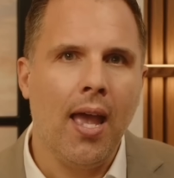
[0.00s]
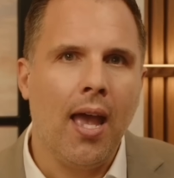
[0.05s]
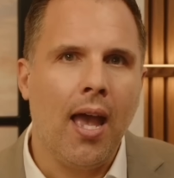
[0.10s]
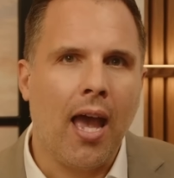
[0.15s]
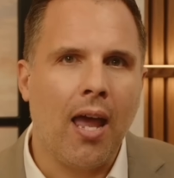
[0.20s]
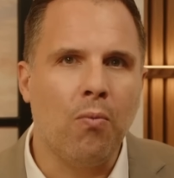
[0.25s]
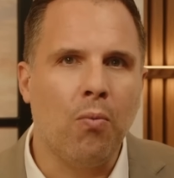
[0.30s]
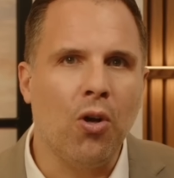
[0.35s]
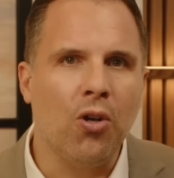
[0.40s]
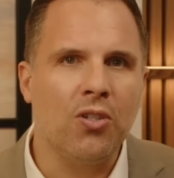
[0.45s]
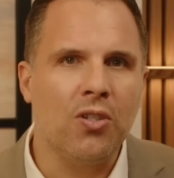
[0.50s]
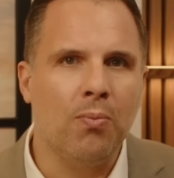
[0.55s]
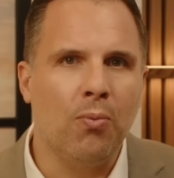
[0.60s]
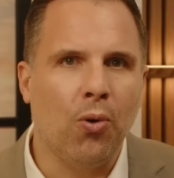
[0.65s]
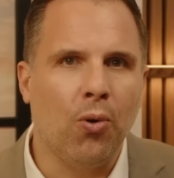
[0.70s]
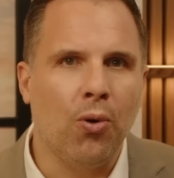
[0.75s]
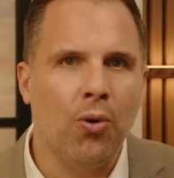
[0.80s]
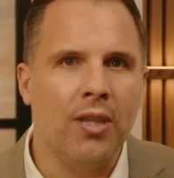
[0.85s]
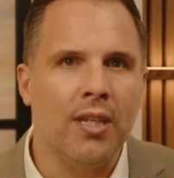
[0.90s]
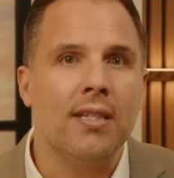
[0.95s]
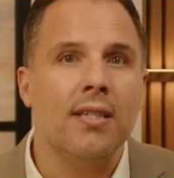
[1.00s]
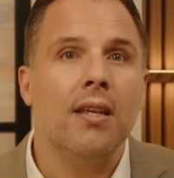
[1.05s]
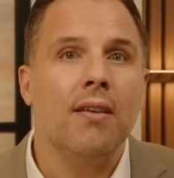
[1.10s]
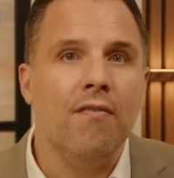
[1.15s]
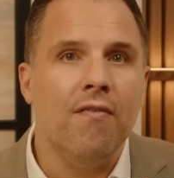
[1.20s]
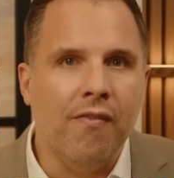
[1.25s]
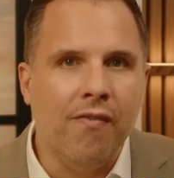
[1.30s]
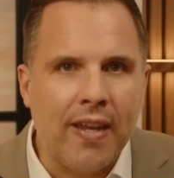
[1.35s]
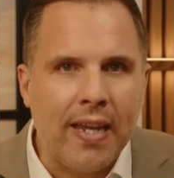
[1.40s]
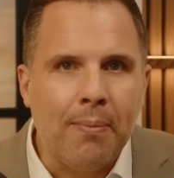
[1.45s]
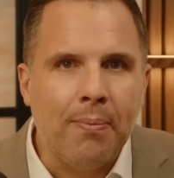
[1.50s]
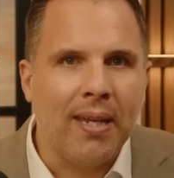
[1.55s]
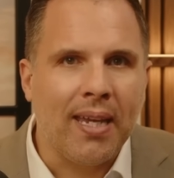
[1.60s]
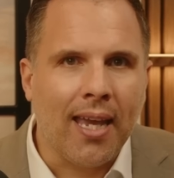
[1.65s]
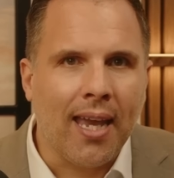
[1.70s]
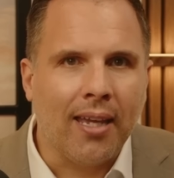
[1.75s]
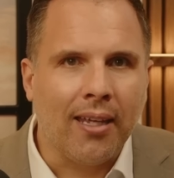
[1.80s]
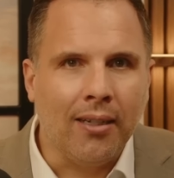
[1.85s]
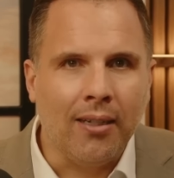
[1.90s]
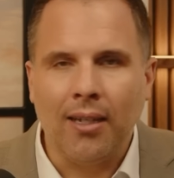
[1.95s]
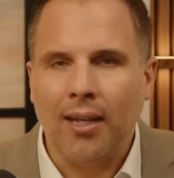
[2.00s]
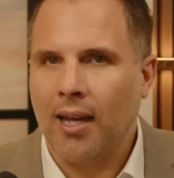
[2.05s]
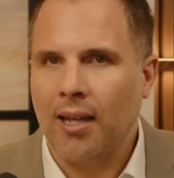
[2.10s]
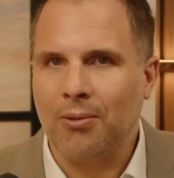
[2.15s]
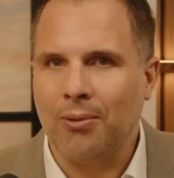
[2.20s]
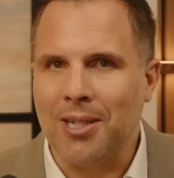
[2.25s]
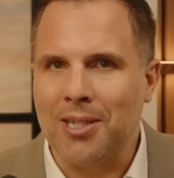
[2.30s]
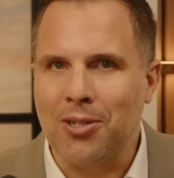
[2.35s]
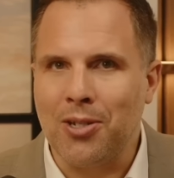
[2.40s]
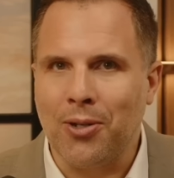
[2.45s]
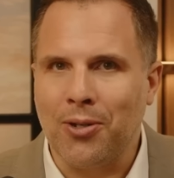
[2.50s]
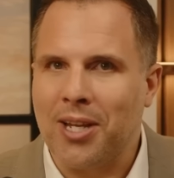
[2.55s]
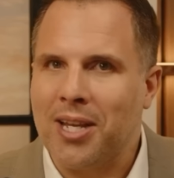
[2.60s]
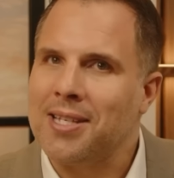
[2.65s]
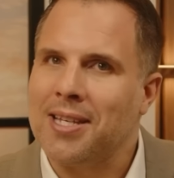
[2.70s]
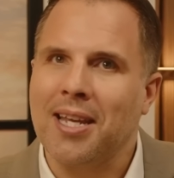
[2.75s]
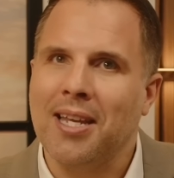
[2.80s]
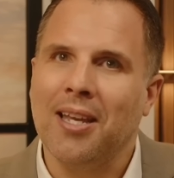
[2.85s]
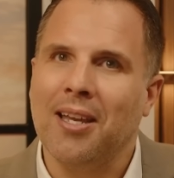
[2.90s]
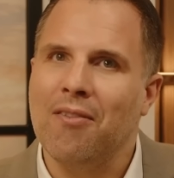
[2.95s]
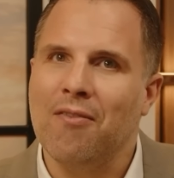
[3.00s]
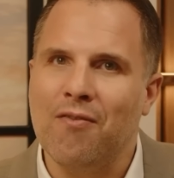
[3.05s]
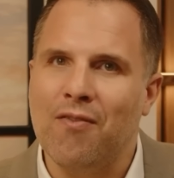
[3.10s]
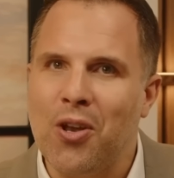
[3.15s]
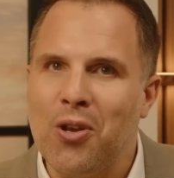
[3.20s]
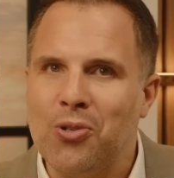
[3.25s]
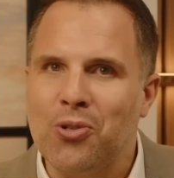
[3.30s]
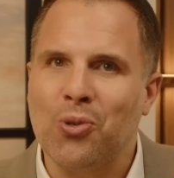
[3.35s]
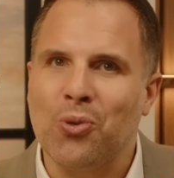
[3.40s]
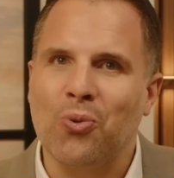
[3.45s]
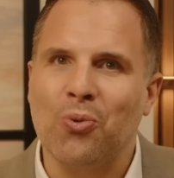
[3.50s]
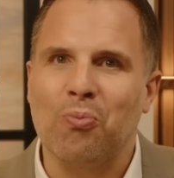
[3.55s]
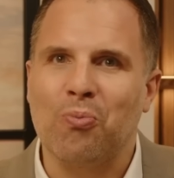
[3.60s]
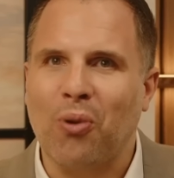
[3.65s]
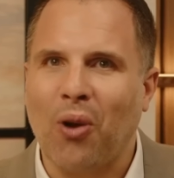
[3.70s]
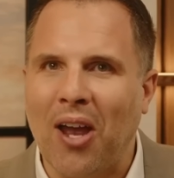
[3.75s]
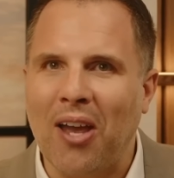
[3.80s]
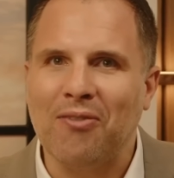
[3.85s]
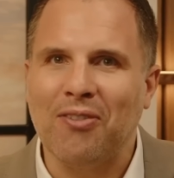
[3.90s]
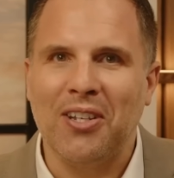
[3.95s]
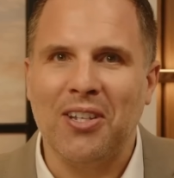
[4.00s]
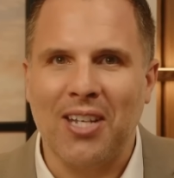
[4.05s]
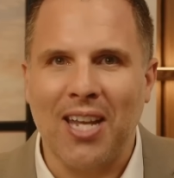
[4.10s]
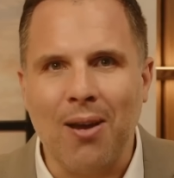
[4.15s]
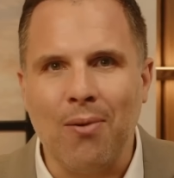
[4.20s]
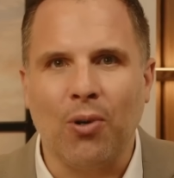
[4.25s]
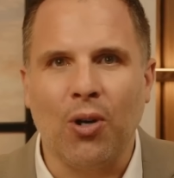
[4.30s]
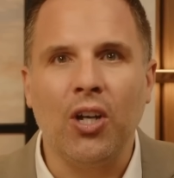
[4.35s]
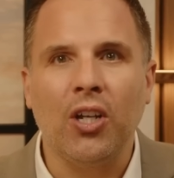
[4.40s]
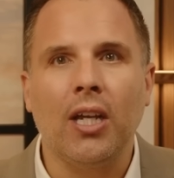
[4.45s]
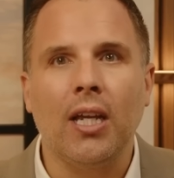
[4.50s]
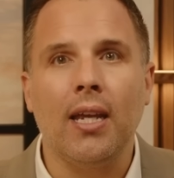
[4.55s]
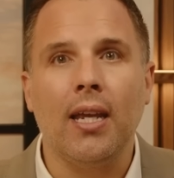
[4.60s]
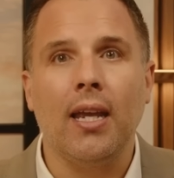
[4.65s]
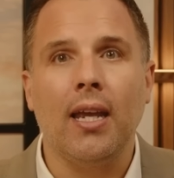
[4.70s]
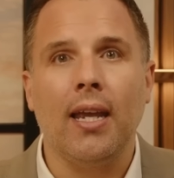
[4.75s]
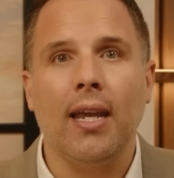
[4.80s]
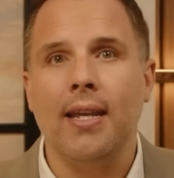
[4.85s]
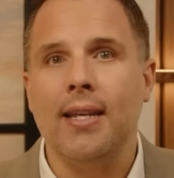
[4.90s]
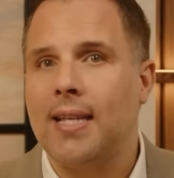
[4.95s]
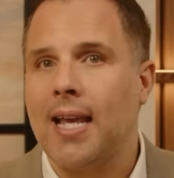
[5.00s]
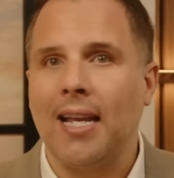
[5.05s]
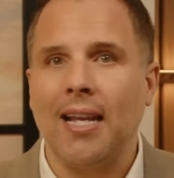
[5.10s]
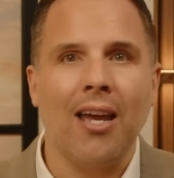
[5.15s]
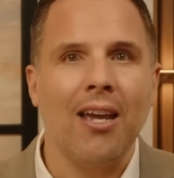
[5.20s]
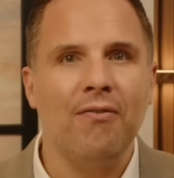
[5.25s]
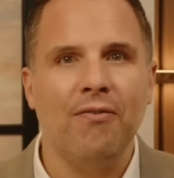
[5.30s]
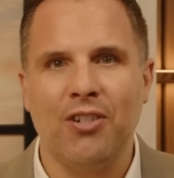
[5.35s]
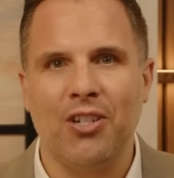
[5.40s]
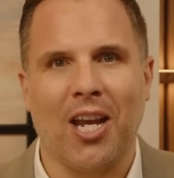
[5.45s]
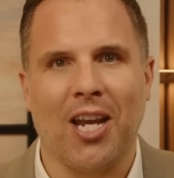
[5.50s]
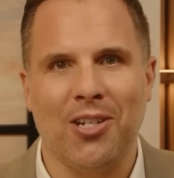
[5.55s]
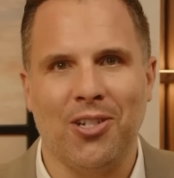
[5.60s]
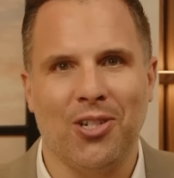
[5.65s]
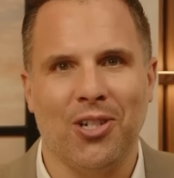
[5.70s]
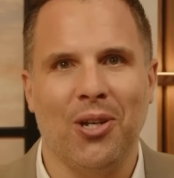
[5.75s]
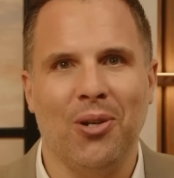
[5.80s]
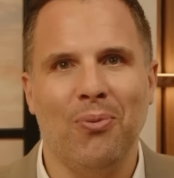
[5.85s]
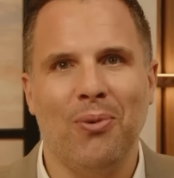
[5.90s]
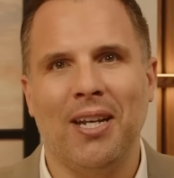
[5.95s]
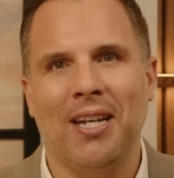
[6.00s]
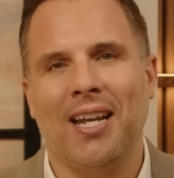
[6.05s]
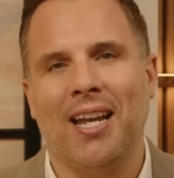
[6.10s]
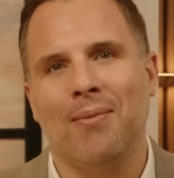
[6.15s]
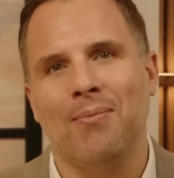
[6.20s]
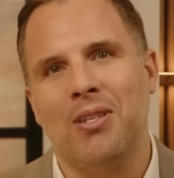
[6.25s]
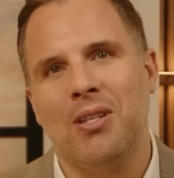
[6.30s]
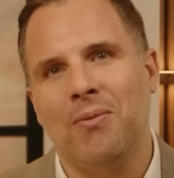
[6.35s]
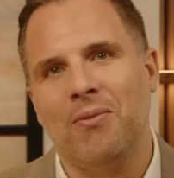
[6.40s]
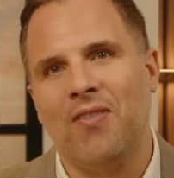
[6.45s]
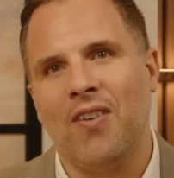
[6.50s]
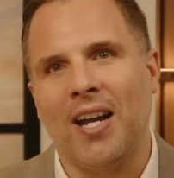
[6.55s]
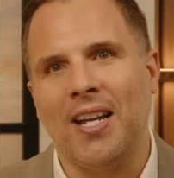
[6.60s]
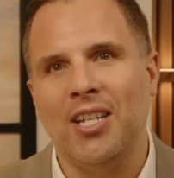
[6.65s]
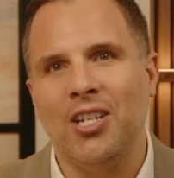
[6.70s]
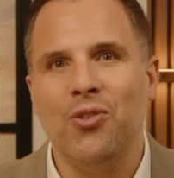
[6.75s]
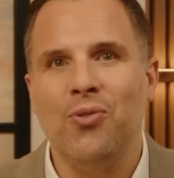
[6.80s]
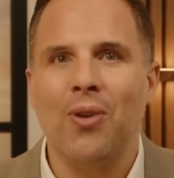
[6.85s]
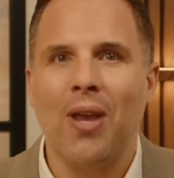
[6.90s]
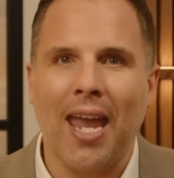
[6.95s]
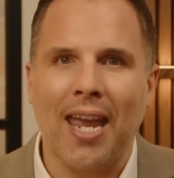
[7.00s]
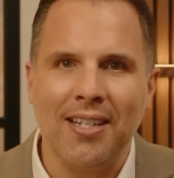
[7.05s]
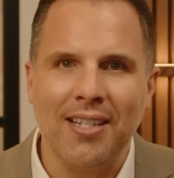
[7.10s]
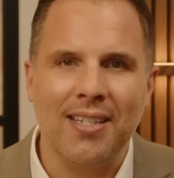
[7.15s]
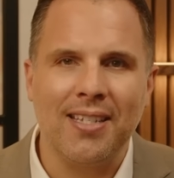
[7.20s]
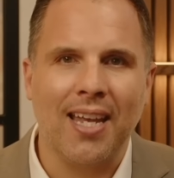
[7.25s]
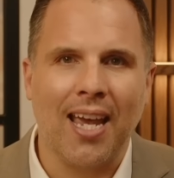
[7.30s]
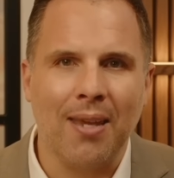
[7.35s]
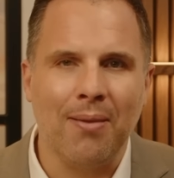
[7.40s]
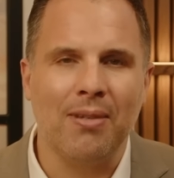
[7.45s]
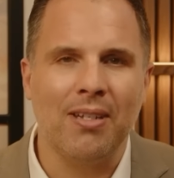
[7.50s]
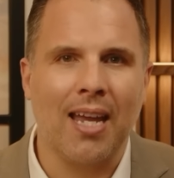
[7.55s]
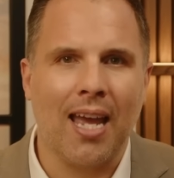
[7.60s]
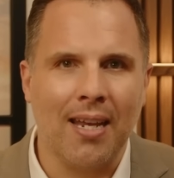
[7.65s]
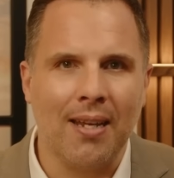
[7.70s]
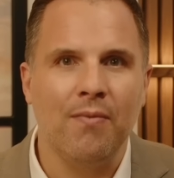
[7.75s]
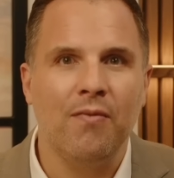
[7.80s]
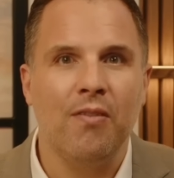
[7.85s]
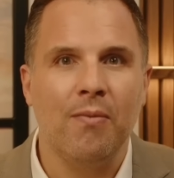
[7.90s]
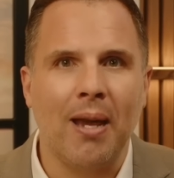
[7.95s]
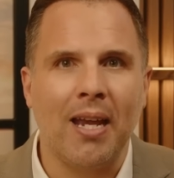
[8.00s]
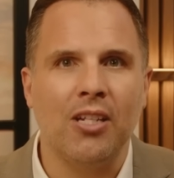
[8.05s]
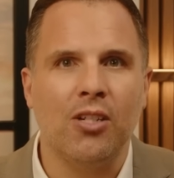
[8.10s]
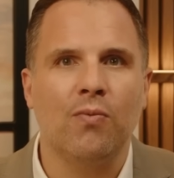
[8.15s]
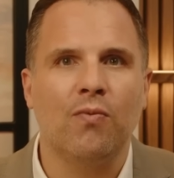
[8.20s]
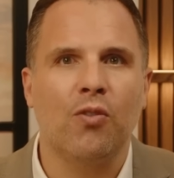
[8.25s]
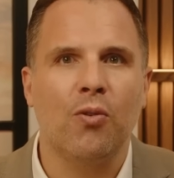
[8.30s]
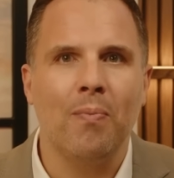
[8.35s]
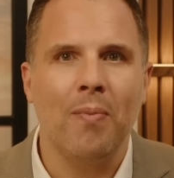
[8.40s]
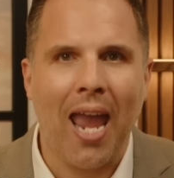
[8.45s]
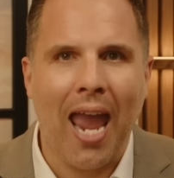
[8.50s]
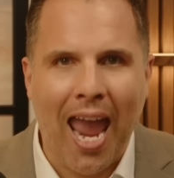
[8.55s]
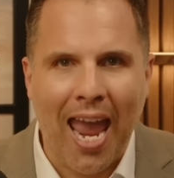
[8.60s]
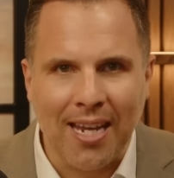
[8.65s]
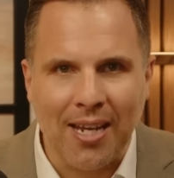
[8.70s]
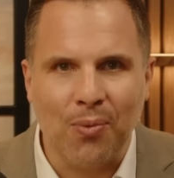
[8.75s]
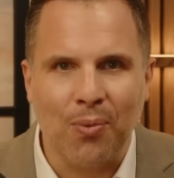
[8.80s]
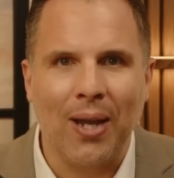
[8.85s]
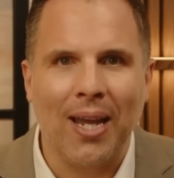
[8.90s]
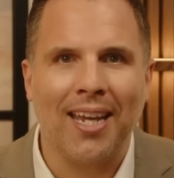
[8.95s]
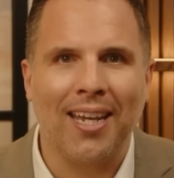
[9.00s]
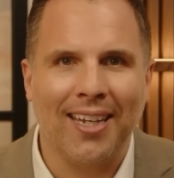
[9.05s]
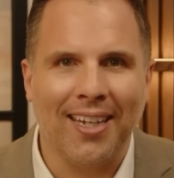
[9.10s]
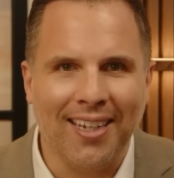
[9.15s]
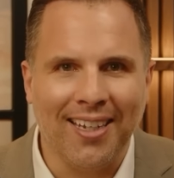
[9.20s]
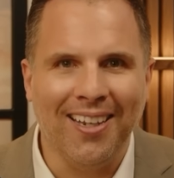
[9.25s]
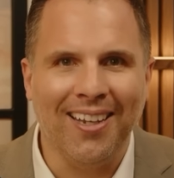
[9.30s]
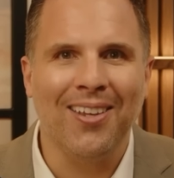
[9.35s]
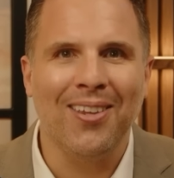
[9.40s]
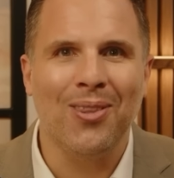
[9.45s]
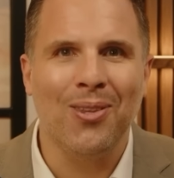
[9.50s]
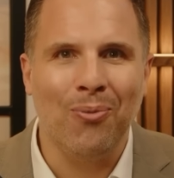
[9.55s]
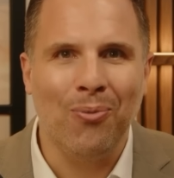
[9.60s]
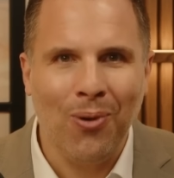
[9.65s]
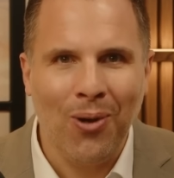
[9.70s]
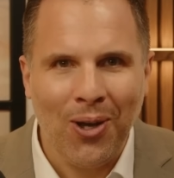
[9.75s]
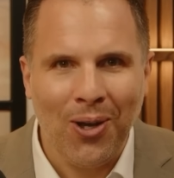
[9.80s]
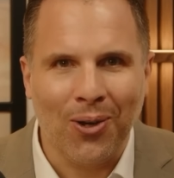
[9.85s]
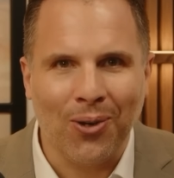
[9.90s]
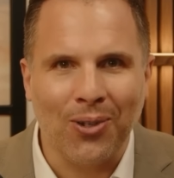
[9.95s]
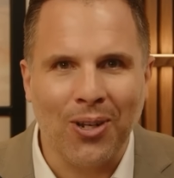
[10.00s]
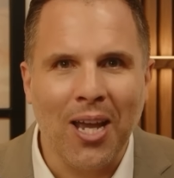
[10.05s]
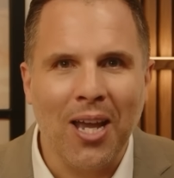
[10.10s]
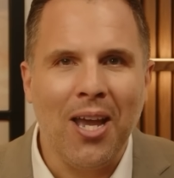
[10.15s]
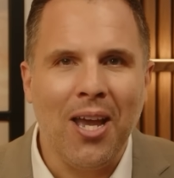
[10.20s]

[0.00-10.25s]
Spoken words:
And what's more, this VPN, otherwise known as a virtual private network, is a life changer when it comes to providing you entertainment and information from anywhere in the world.